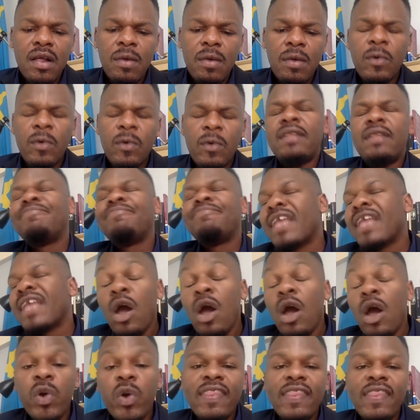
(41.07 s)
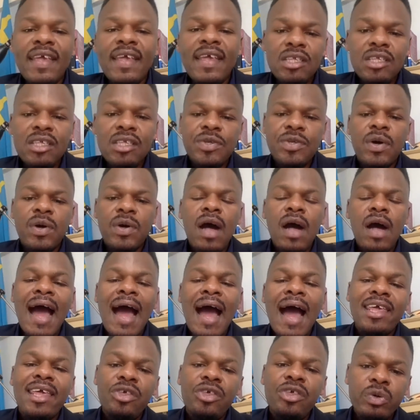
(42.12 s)
Well, with Install,
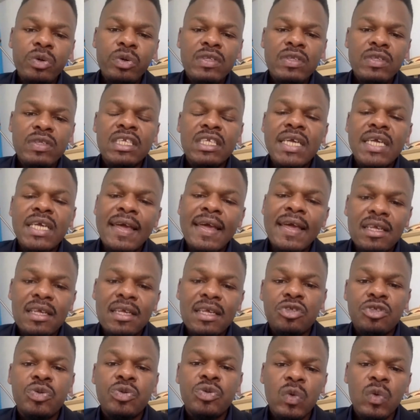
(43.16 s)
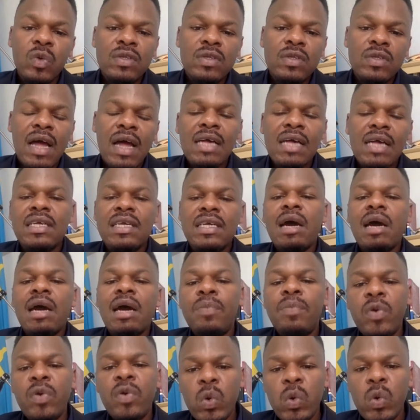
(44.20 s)
I use GIS tools as an
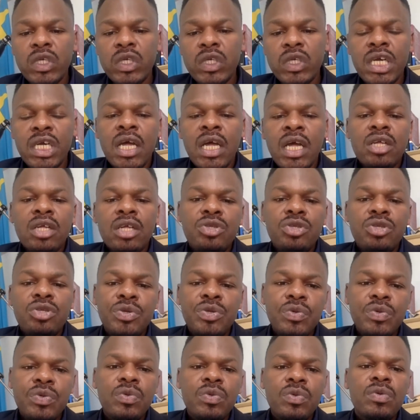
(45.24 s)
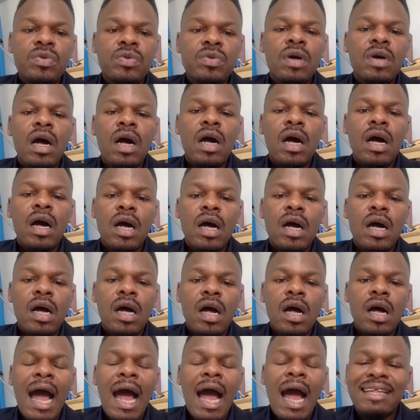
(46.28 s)
approach to
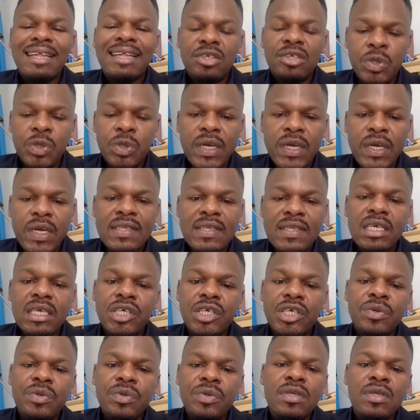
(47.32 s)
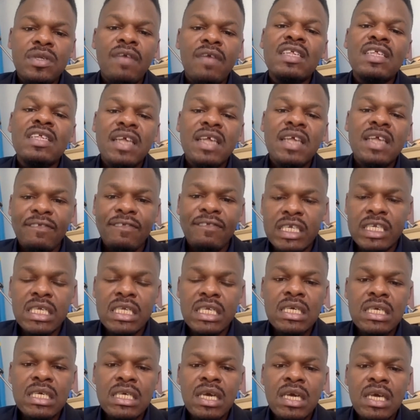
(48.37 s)
address issues of
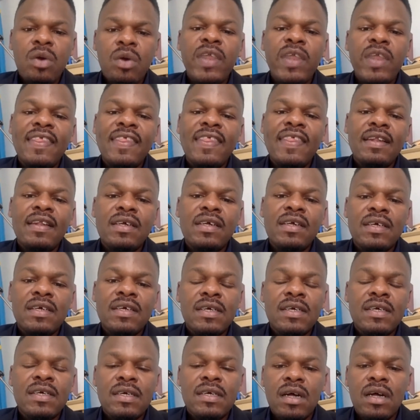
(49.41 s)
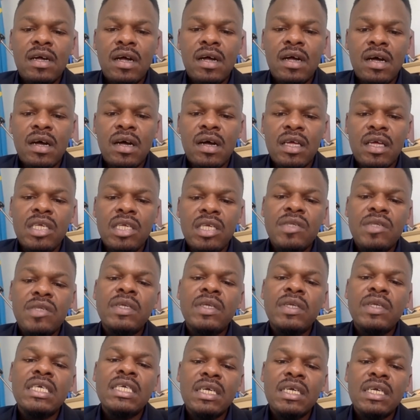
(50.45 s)
safety within the
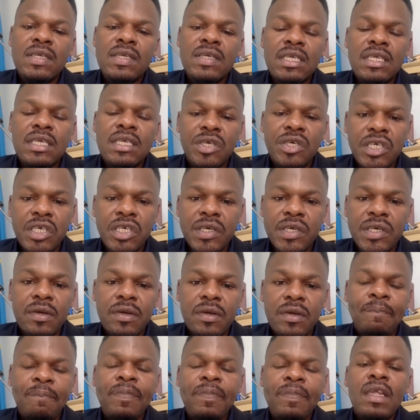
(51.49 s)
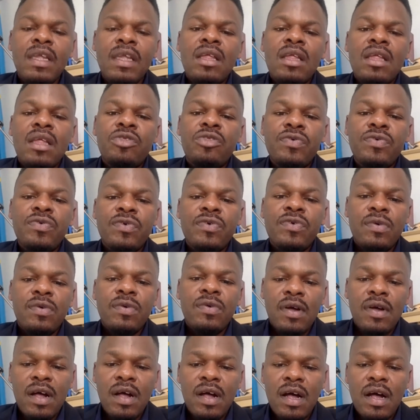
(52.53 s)
Eastern DRC region, to